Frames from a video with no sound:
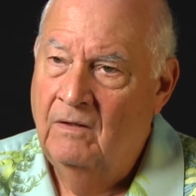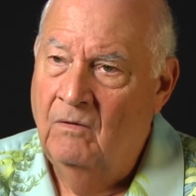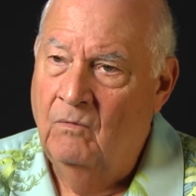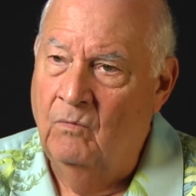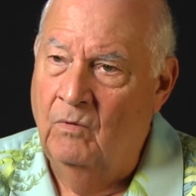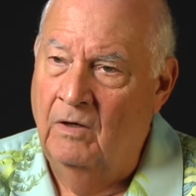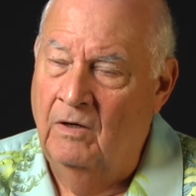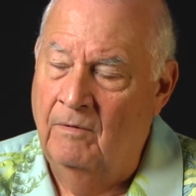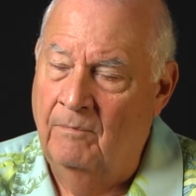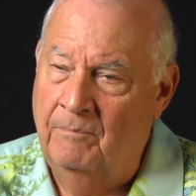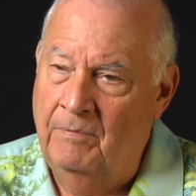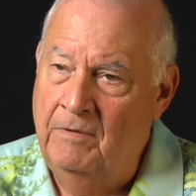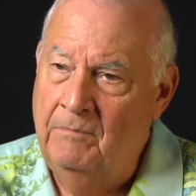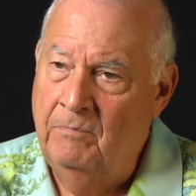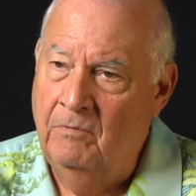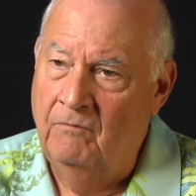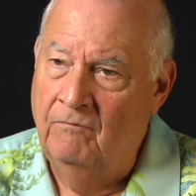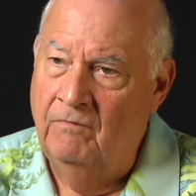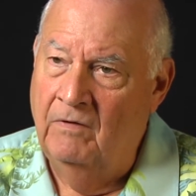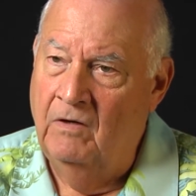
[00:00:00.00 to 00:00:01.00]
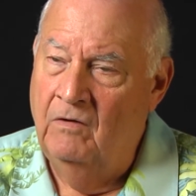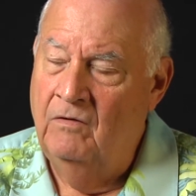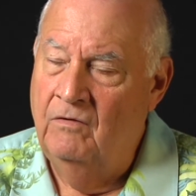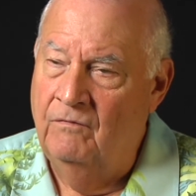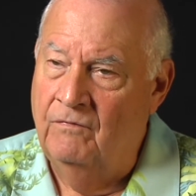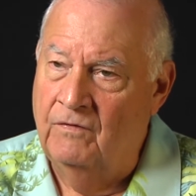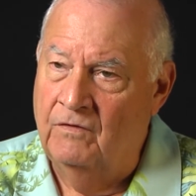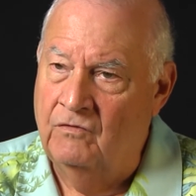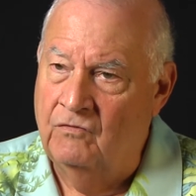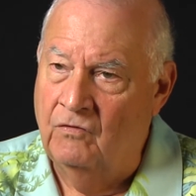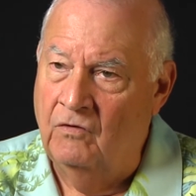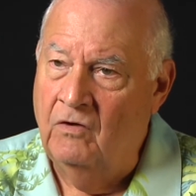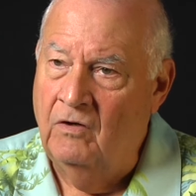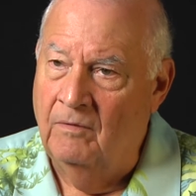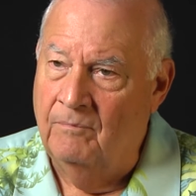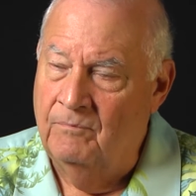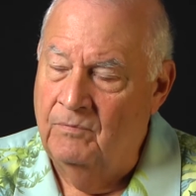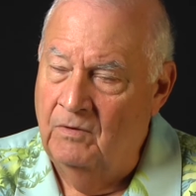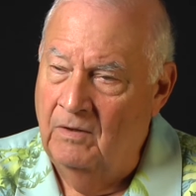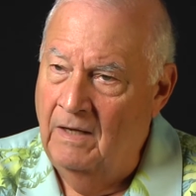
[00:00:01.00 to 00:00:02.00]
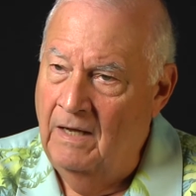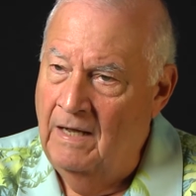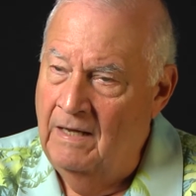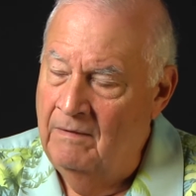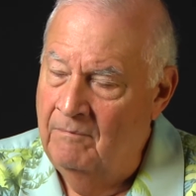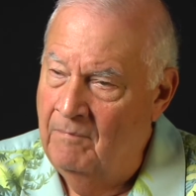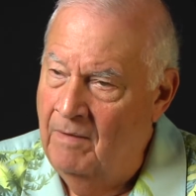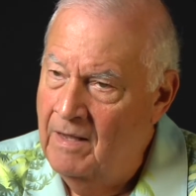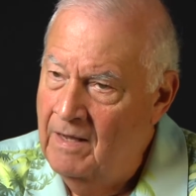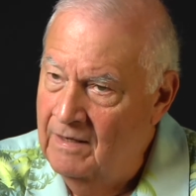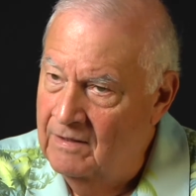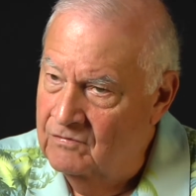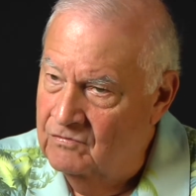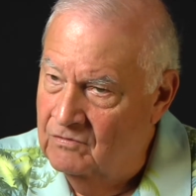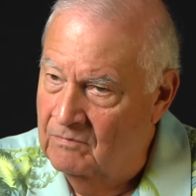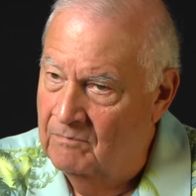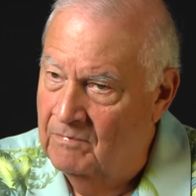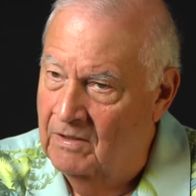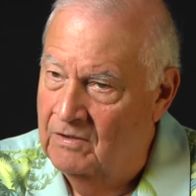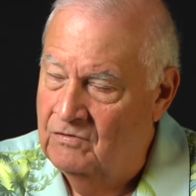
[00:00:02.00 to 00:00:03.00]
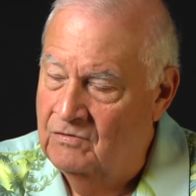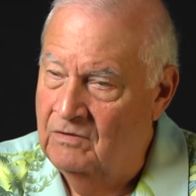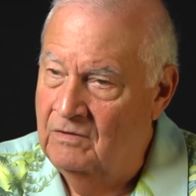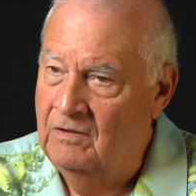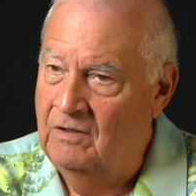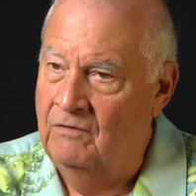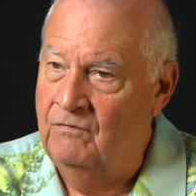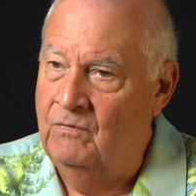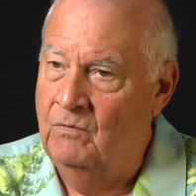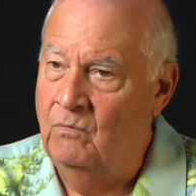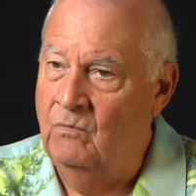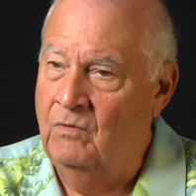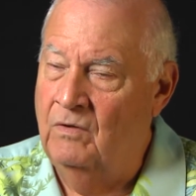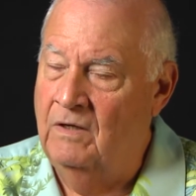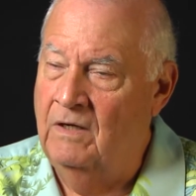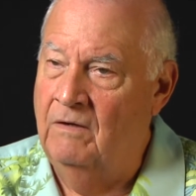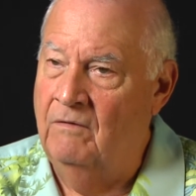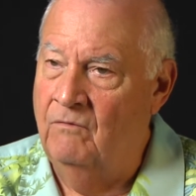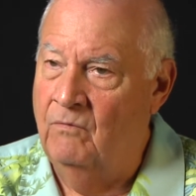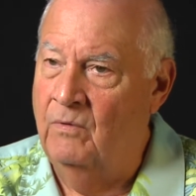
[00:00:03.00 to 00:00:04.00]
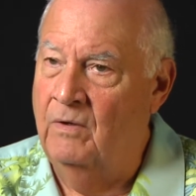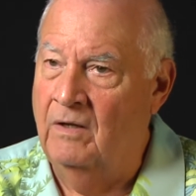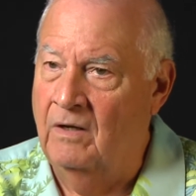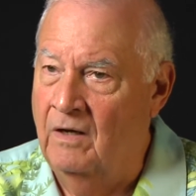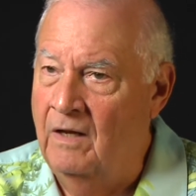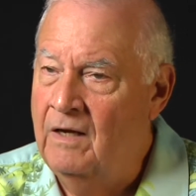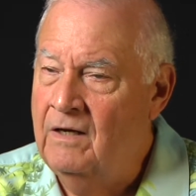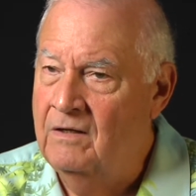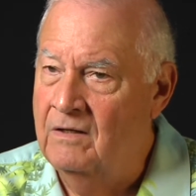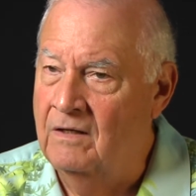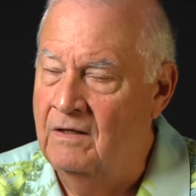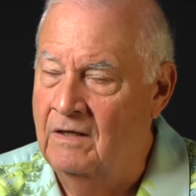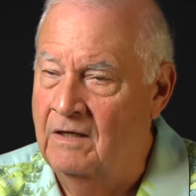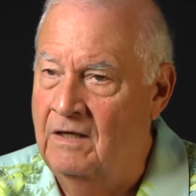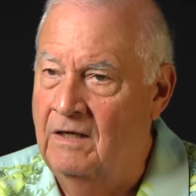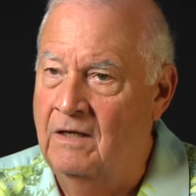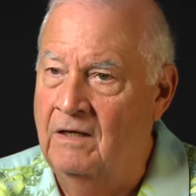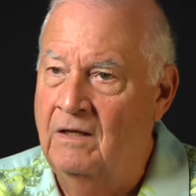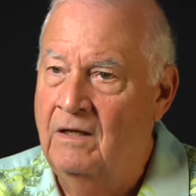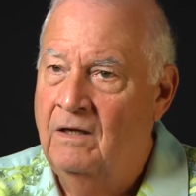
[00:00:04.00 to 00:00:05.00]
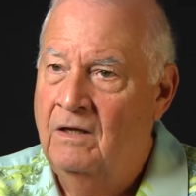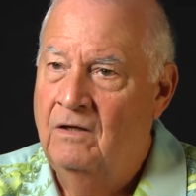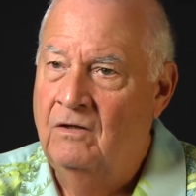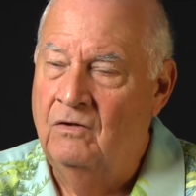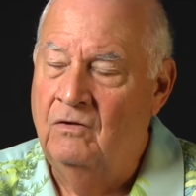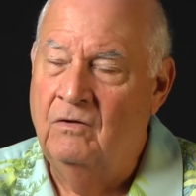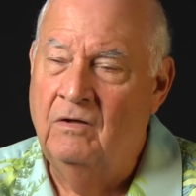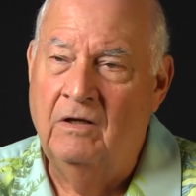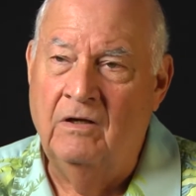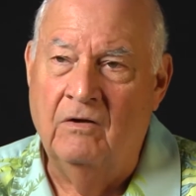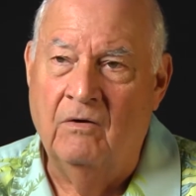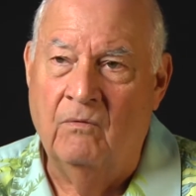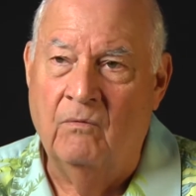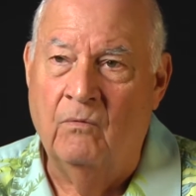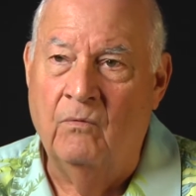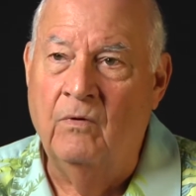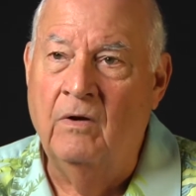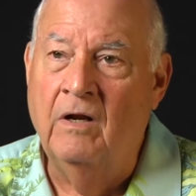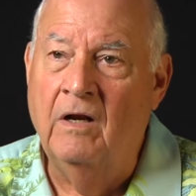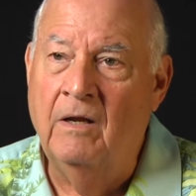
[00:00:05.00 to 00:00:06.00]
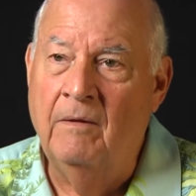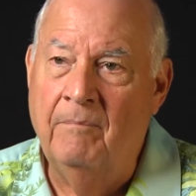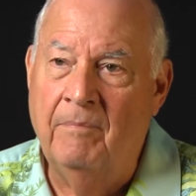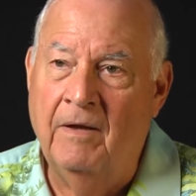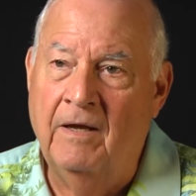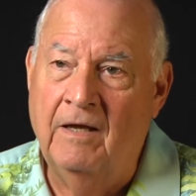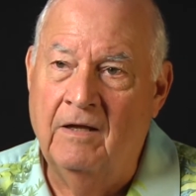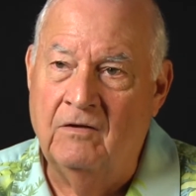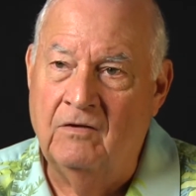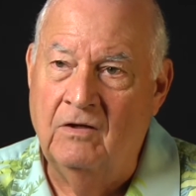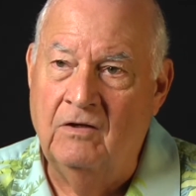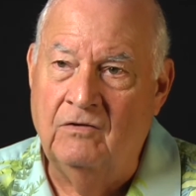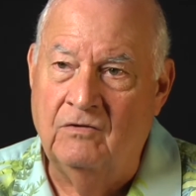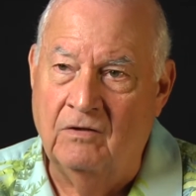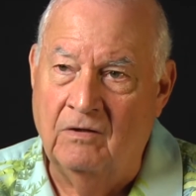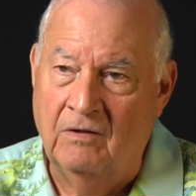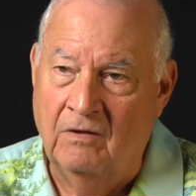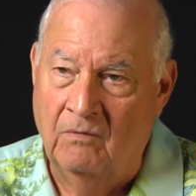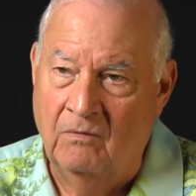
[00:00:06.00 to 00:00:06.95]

where people voted for Trump, in my estimation, if you want to get reelected again, you need to really pay attention